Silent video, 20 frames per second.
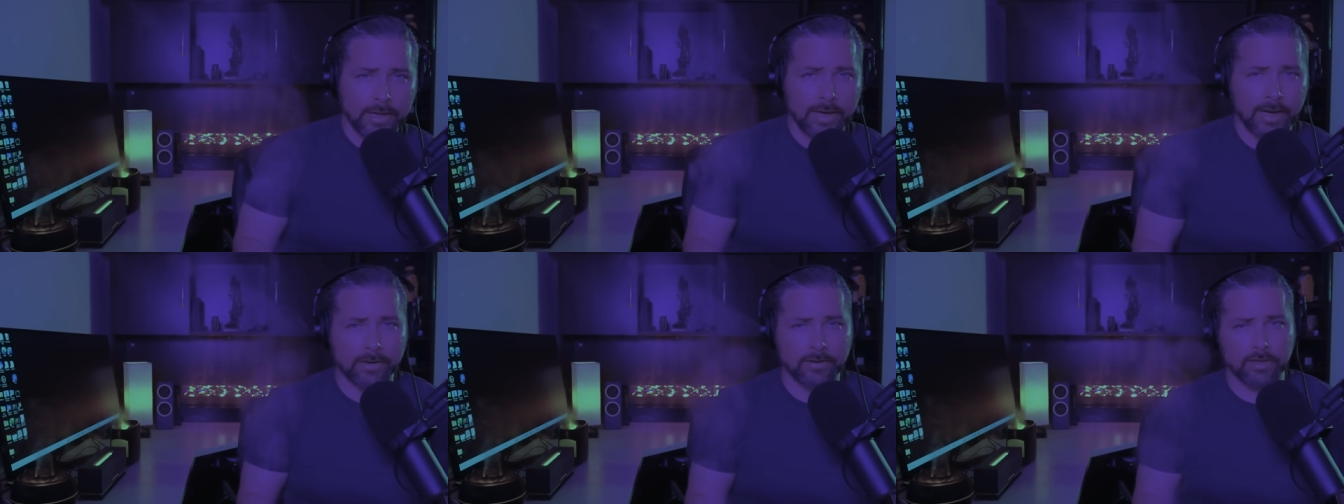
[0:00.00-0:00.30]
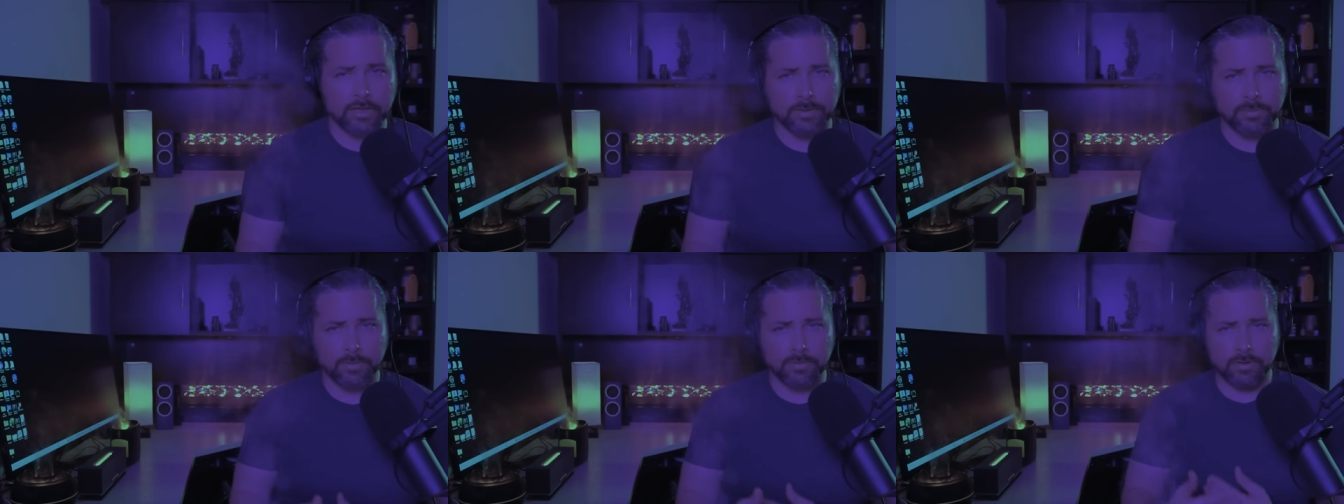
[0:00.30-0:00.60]
how
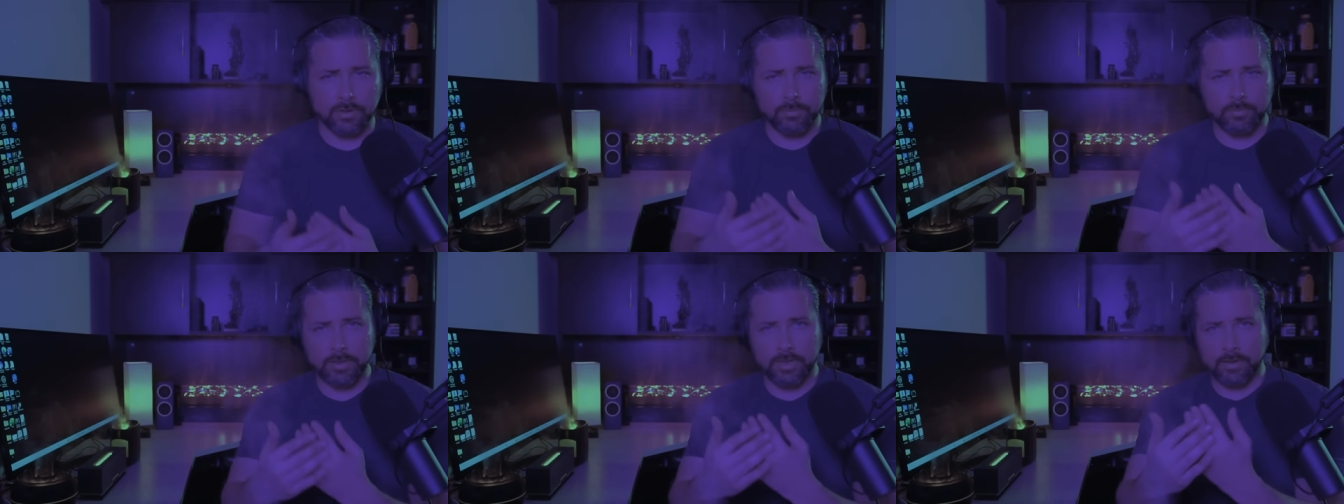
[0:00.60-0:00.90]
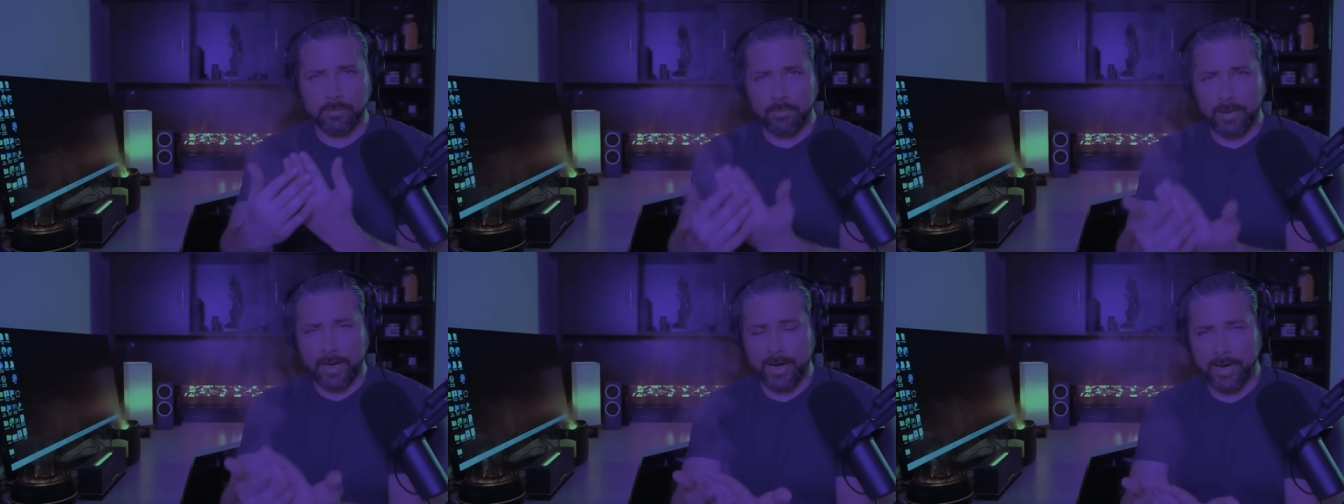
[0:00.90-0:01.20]
you're supposed to
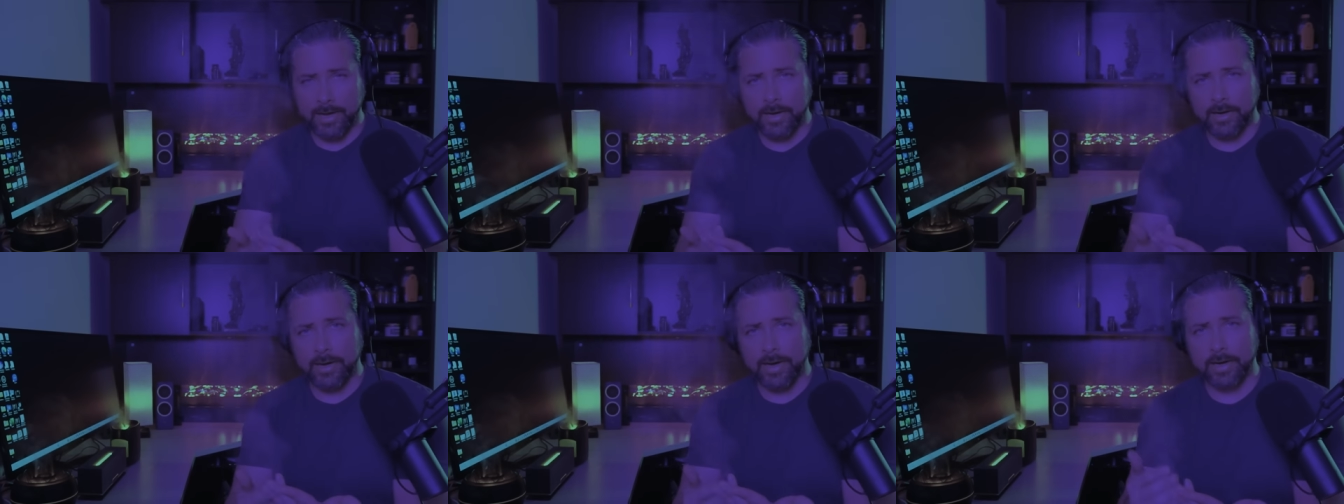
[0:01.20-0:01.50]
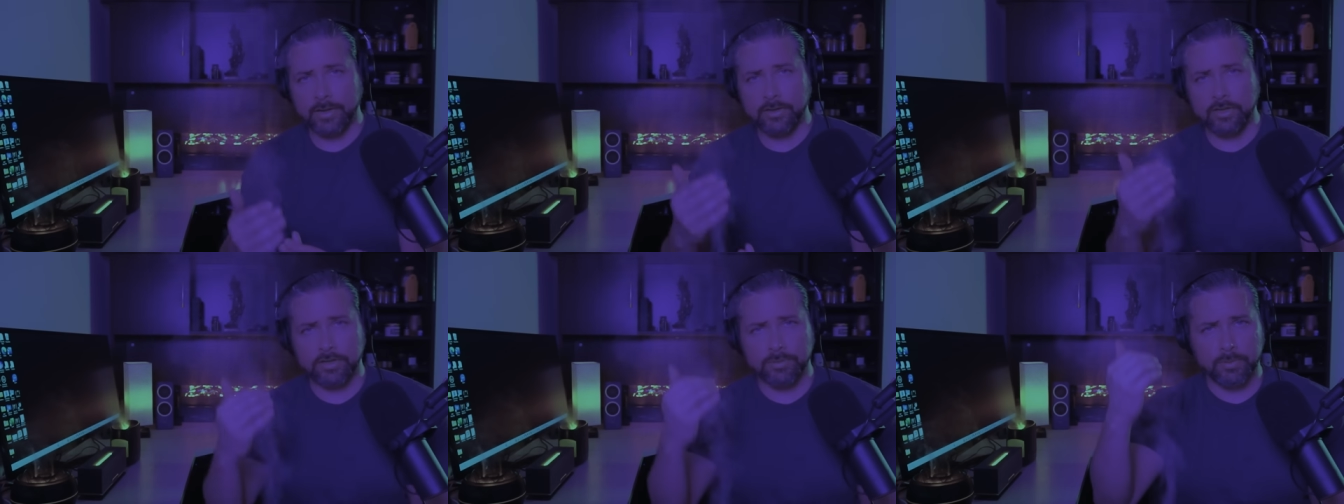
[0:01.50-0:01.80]
be a man
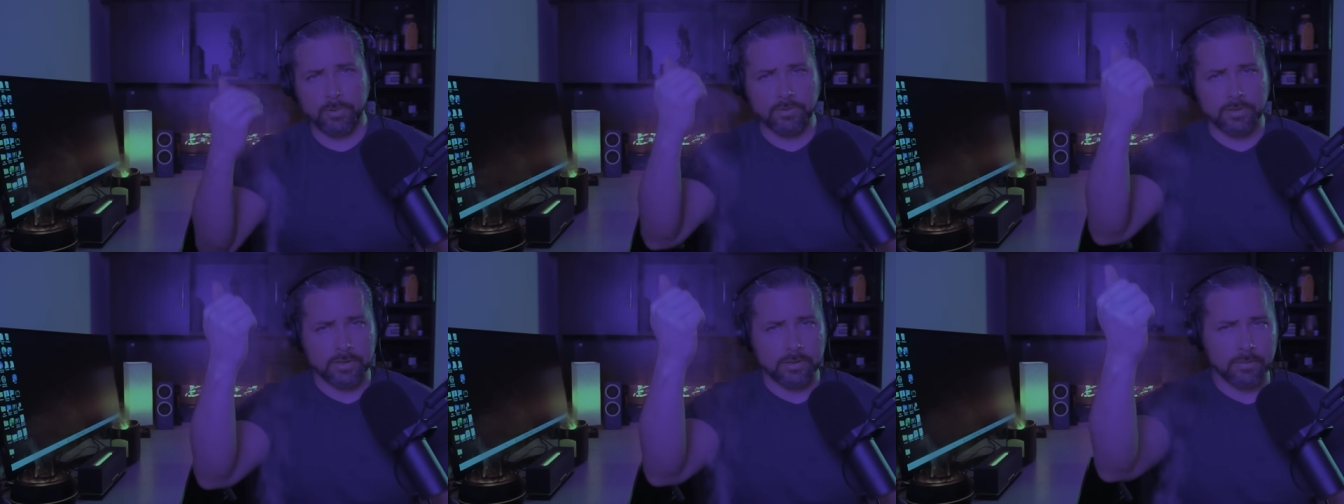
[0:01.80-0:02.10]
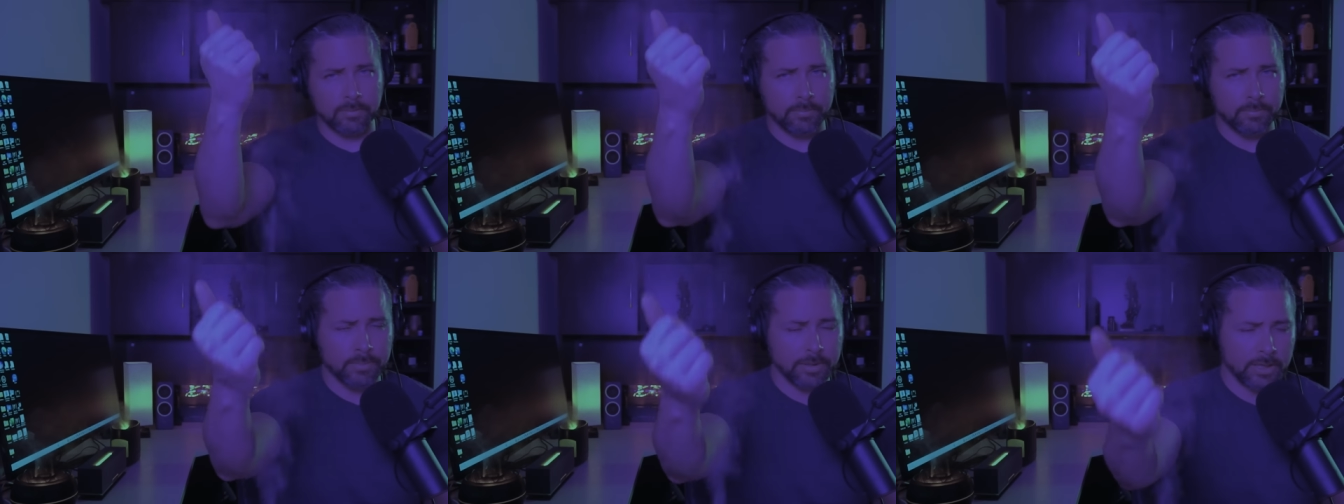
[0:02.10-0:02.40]
and how you're supposed
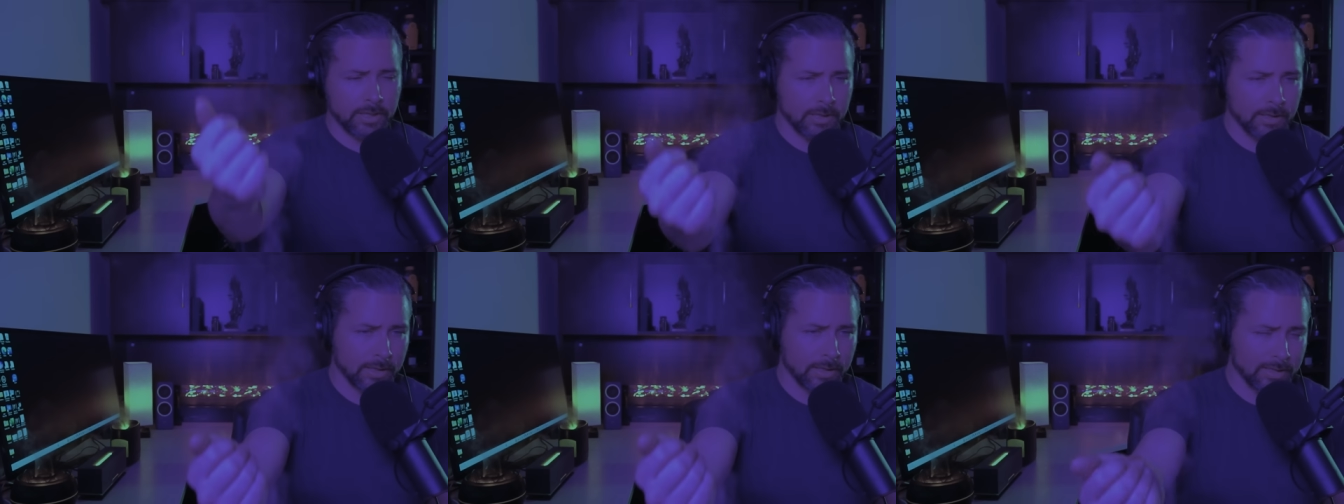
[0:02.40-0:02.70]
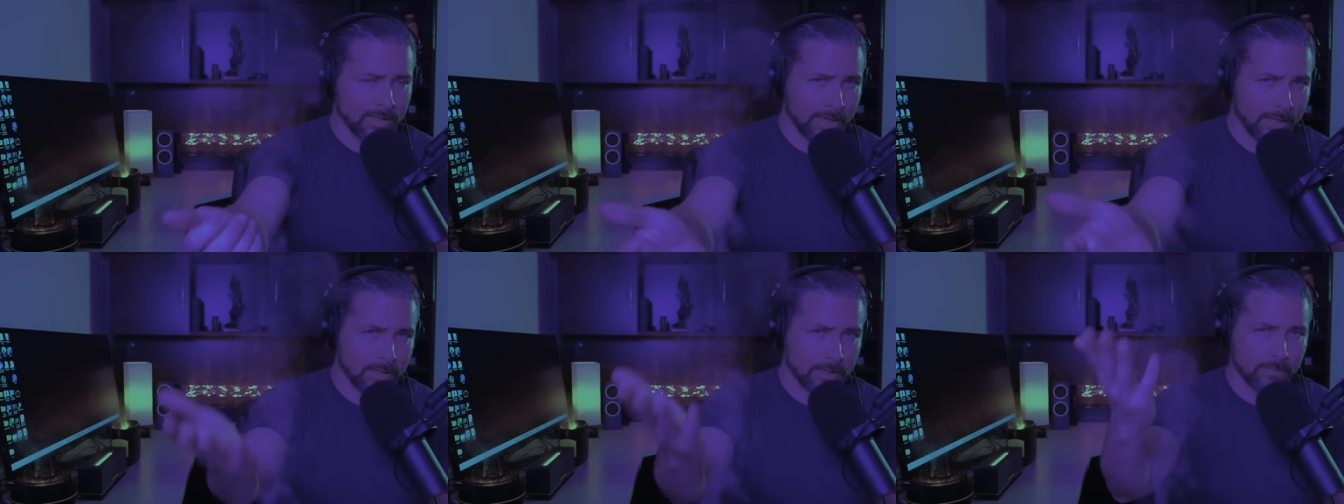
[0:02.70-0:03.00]
to be
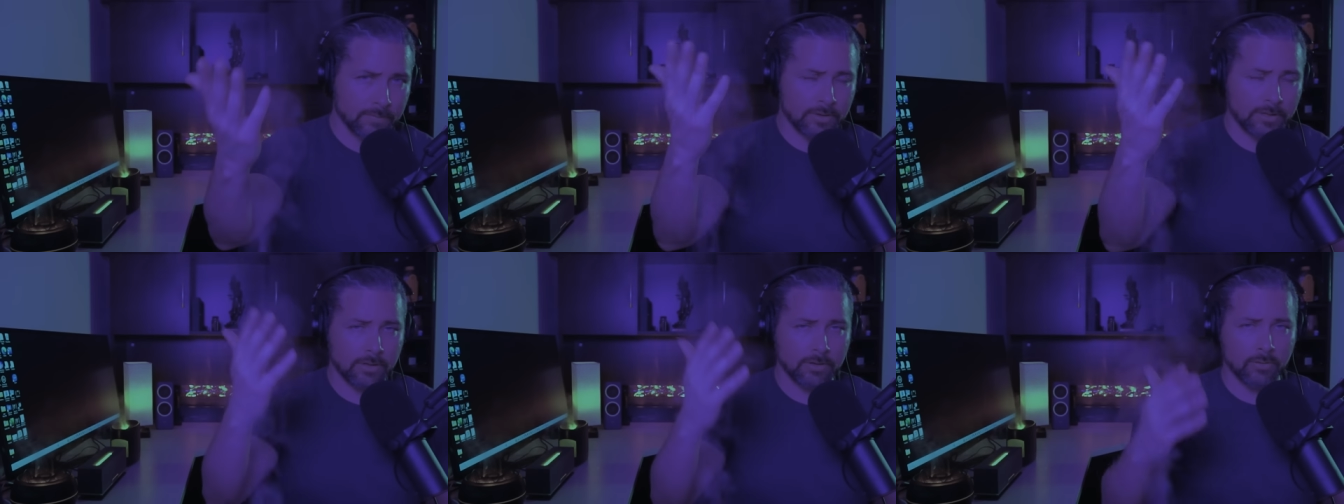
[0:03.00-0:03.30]
attentive